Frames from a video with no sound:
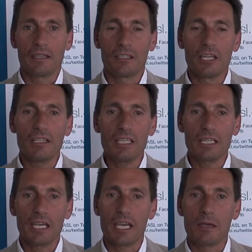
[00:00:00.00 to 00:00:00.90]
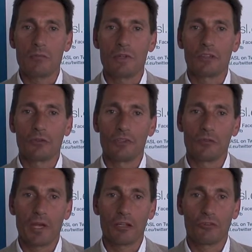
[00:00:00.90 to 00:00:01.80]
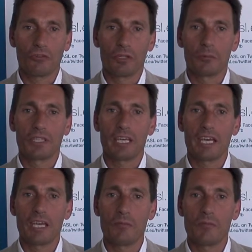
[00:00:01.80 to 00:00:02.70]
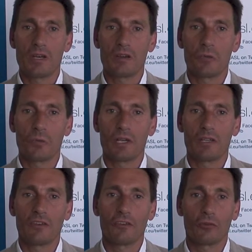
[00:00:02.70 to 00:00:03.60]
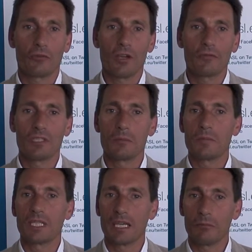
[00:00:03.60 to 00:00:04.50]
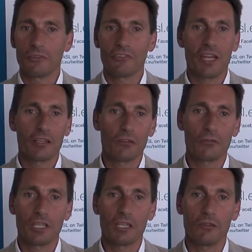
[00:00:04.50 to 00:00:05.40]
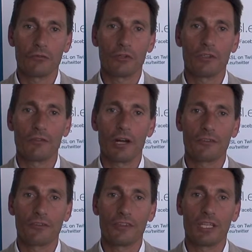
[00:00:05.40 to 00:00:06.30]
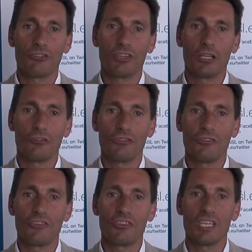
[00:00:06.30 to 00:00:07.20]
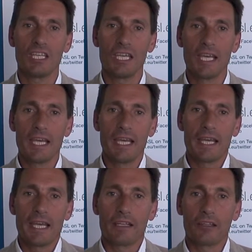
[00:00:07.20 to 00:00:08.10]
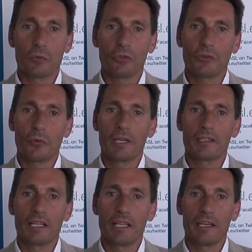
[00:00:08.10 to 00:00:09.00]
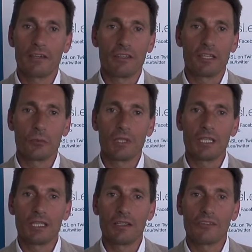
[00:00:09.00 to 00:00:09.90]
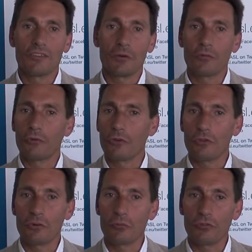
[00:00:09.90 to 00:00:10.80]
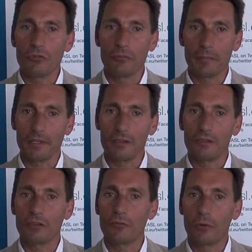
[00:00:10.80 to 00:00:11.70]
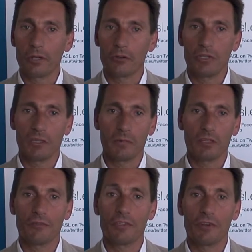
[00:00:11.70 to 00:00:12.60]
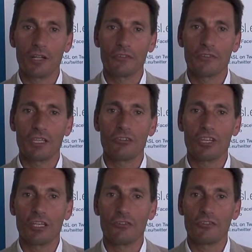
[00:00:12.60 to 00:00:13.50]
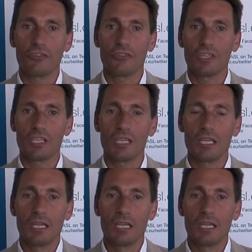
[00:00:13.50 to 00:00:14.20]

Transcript: The idea to this manuscript came when sorafenib became the standard of care for advanced stage HCC, and it was quite clear that we needed some further improvement for the treatment of advanced stage HCC.